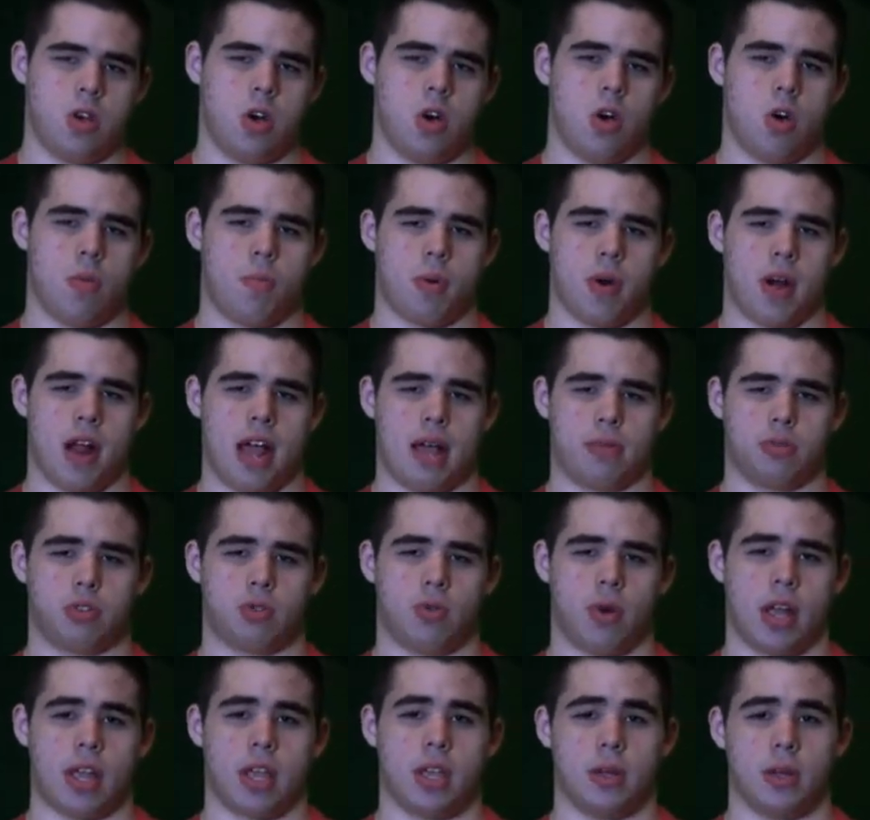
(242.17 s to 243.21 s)
Or perhaps
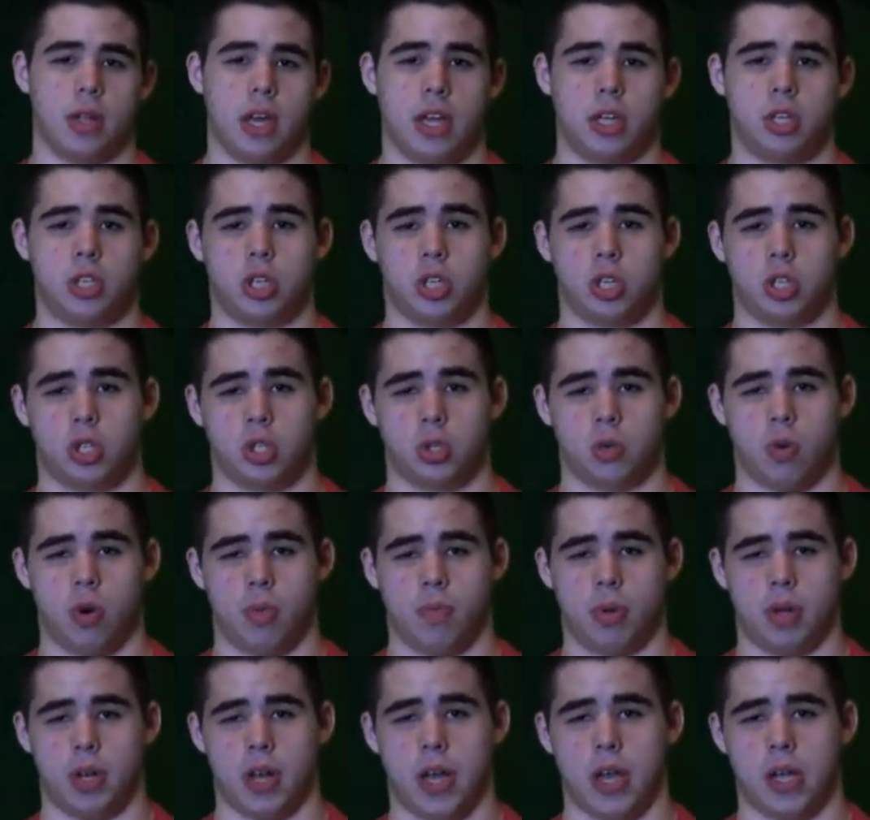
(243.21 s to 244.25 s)
regulations were
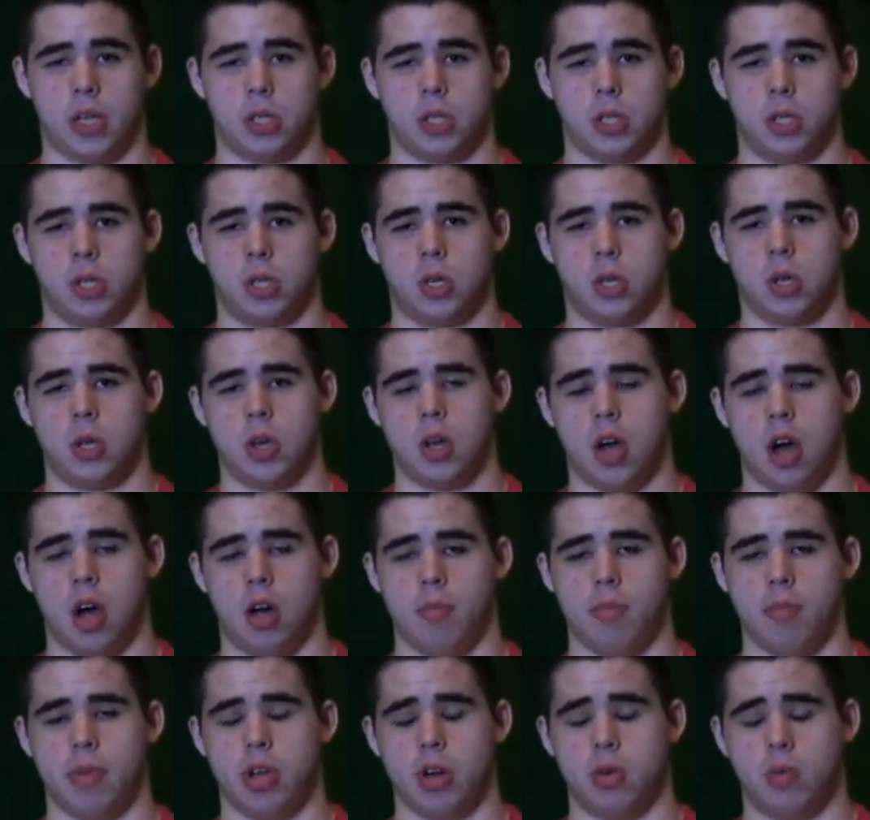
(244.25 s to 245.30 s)
placed
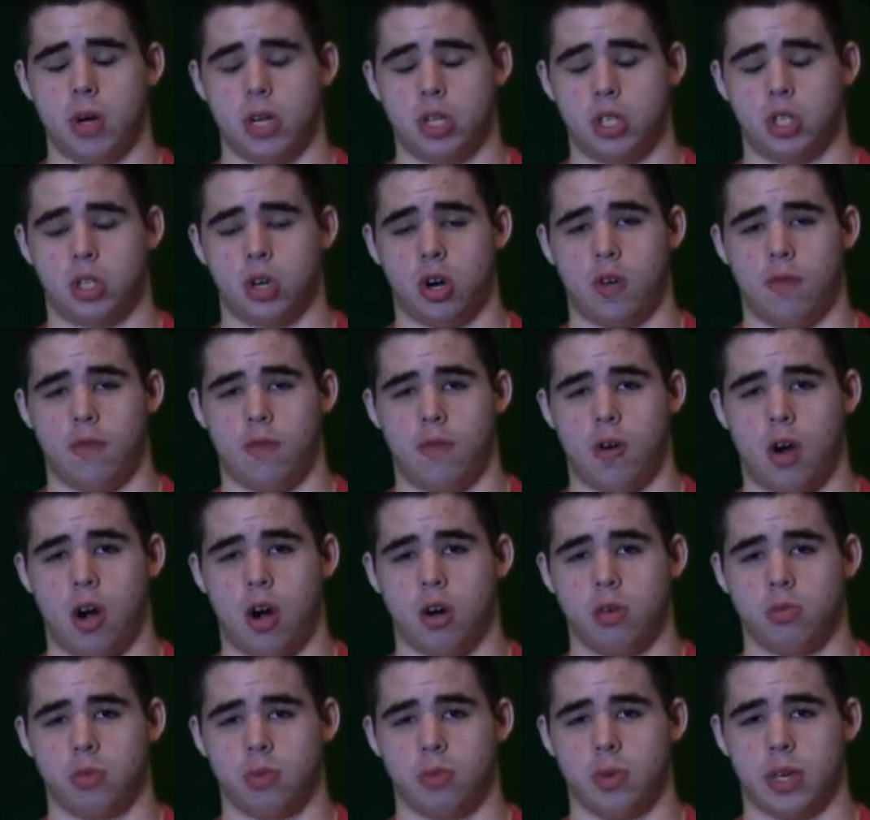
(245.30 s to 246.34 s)
on Midwestern
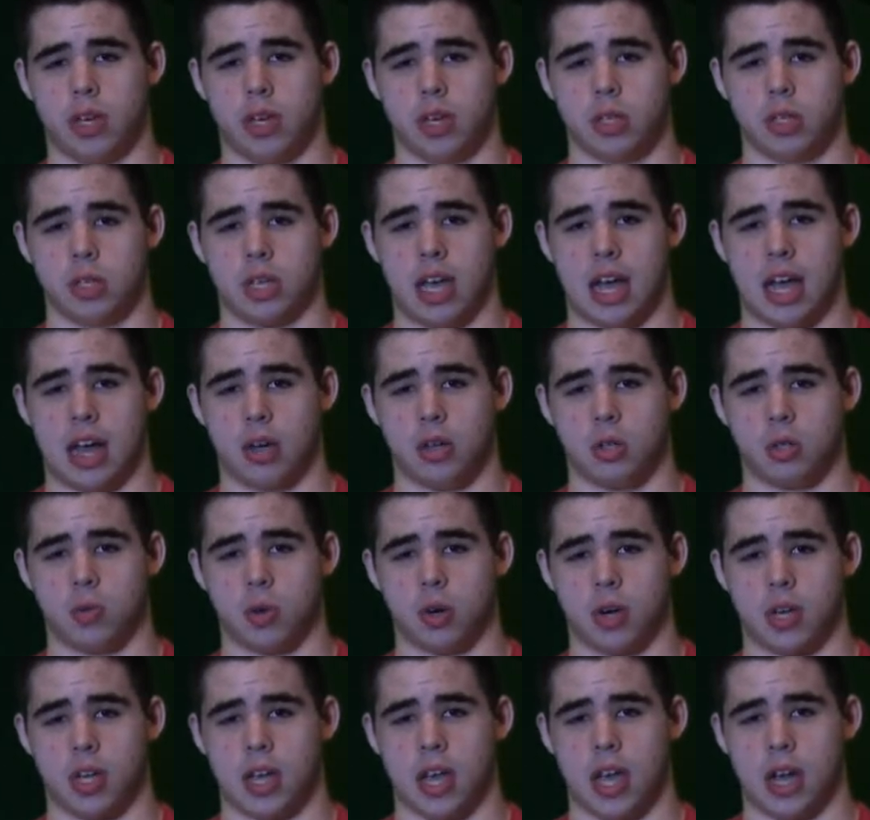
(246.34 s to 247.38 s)
farms because cows
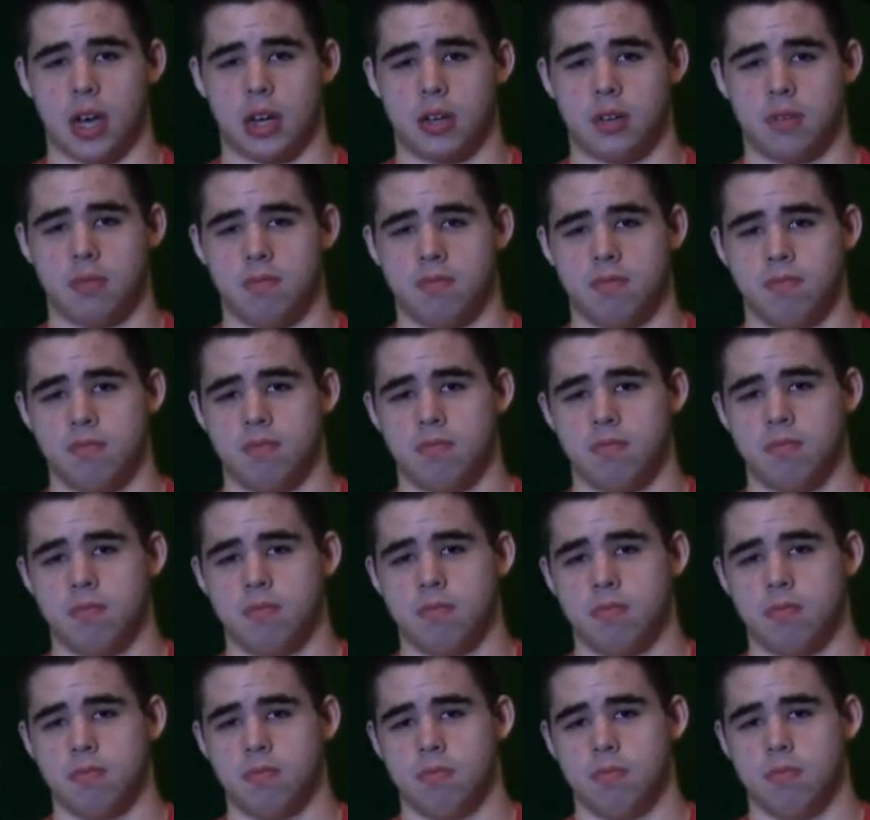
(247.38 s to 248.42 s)
were kicked
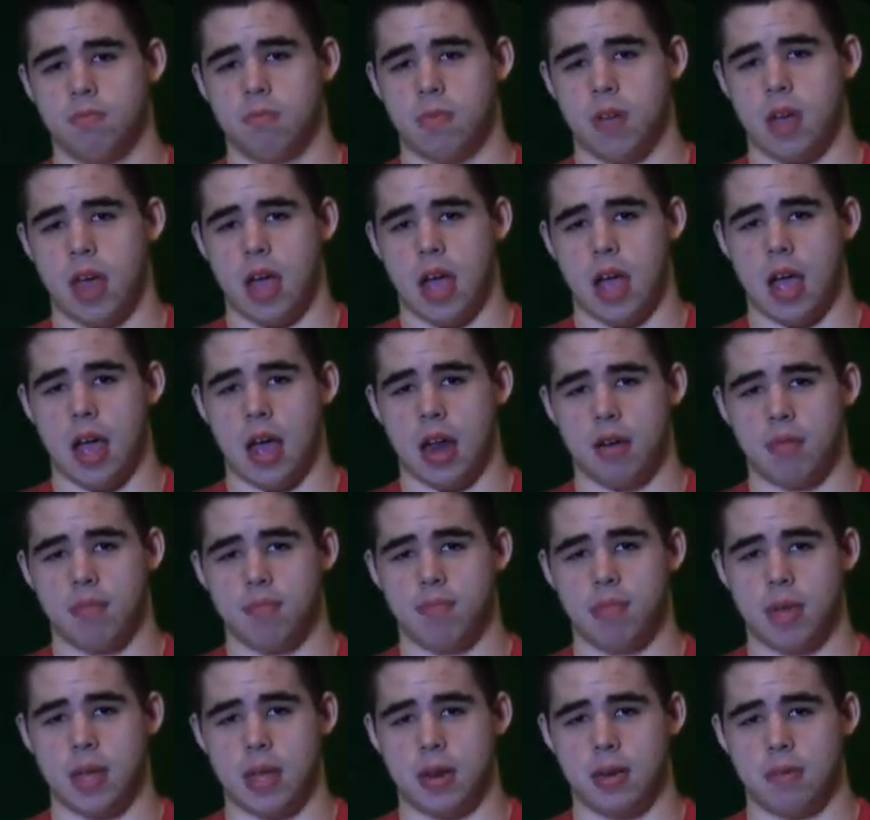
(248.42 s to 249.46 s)

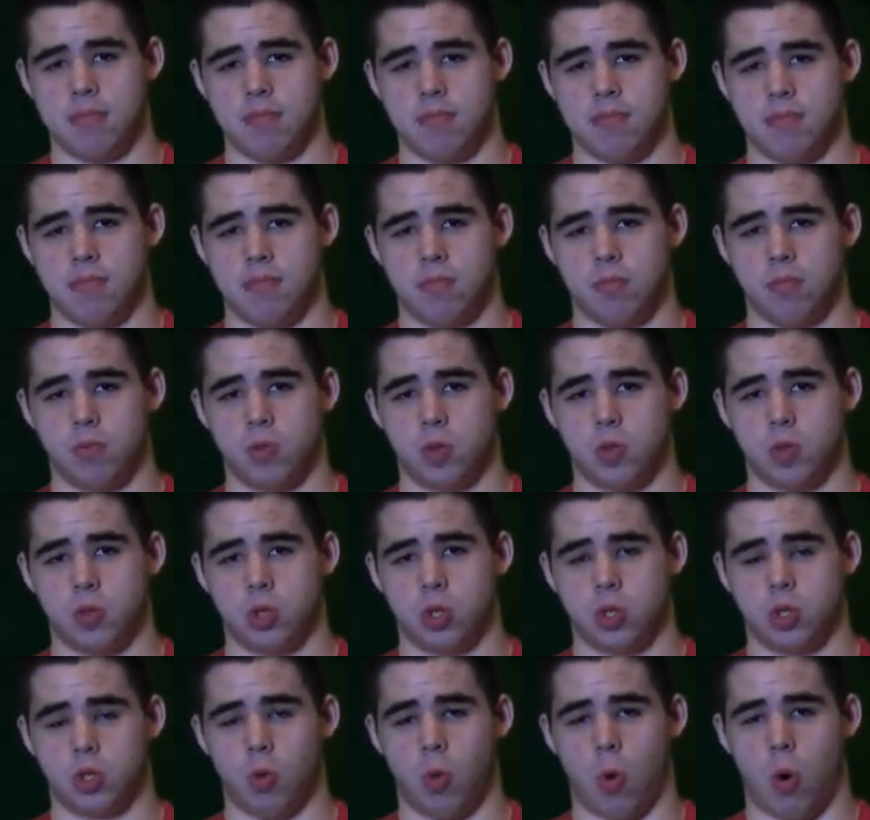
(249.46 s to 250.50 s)
and beaten,
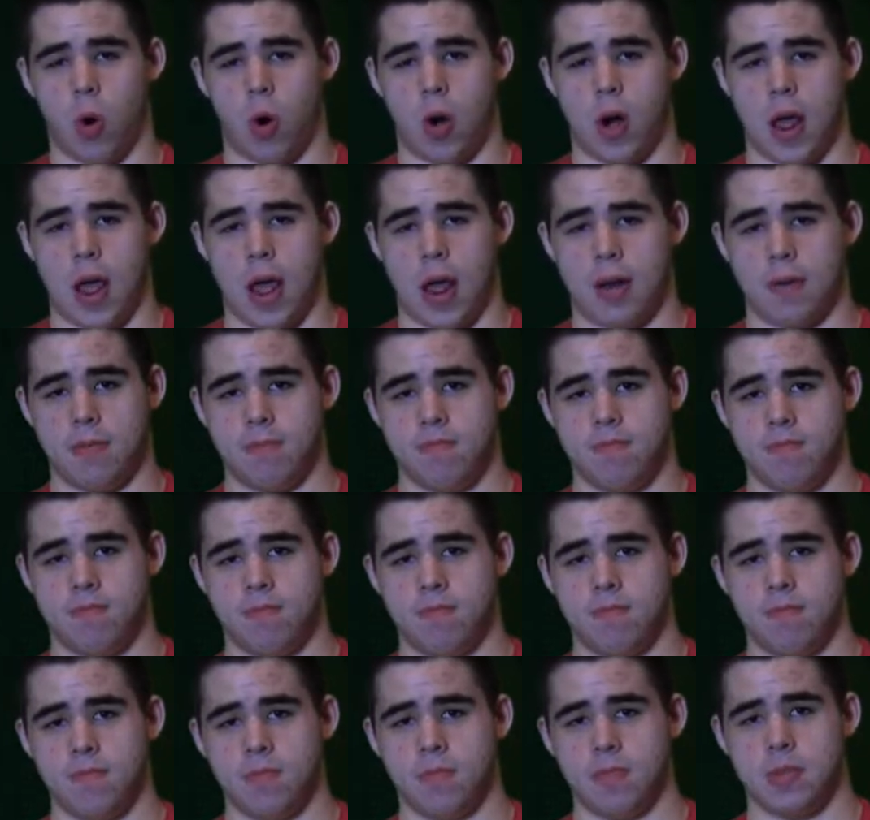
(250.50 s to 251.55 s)
sworn at,
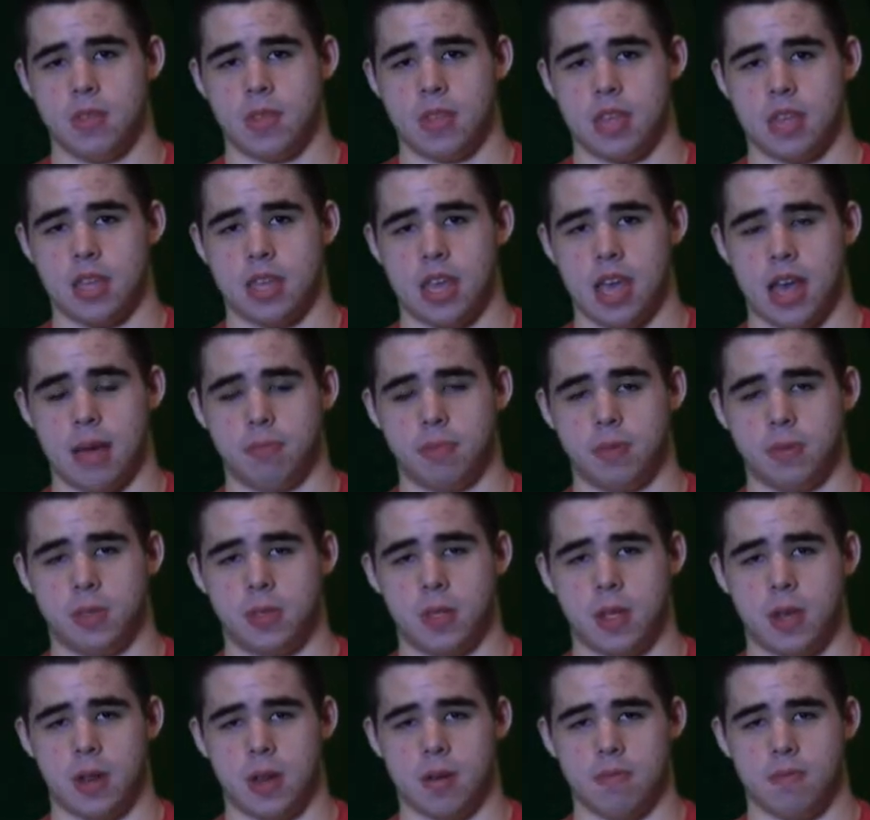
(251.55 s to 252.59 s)

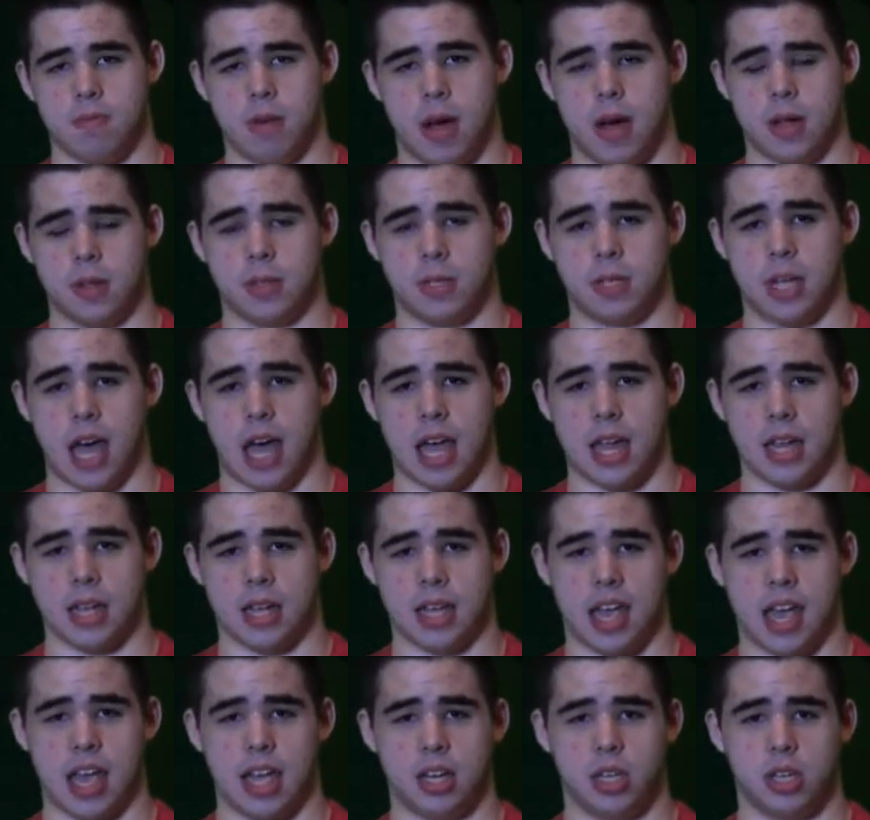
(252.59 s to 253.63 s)
kept in untidy
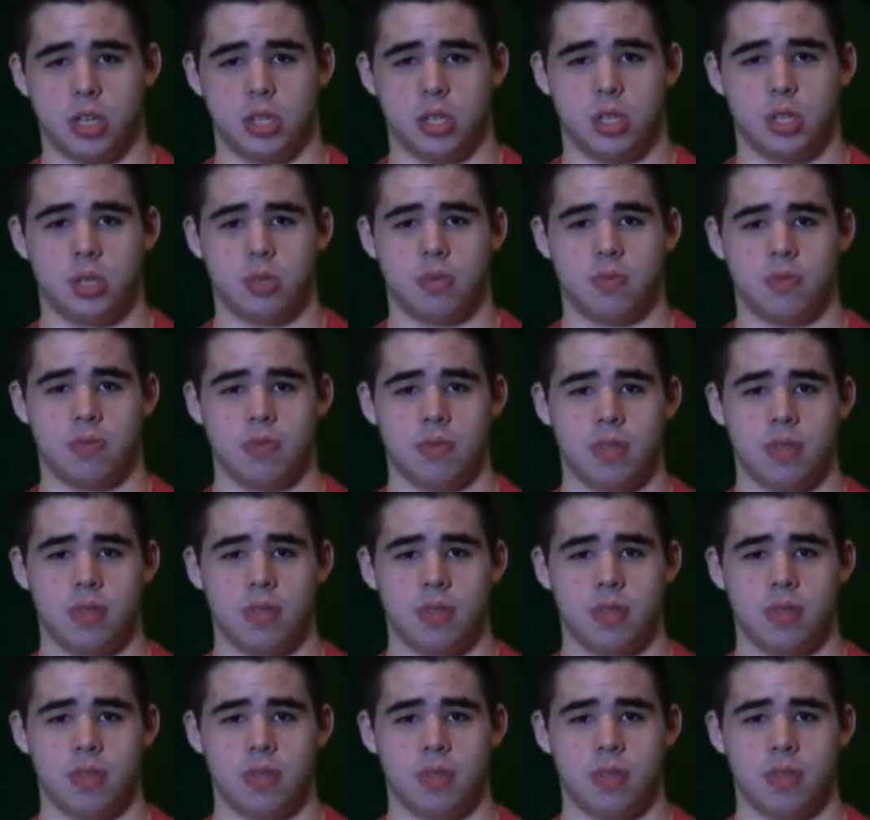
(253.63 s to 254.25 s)
cages,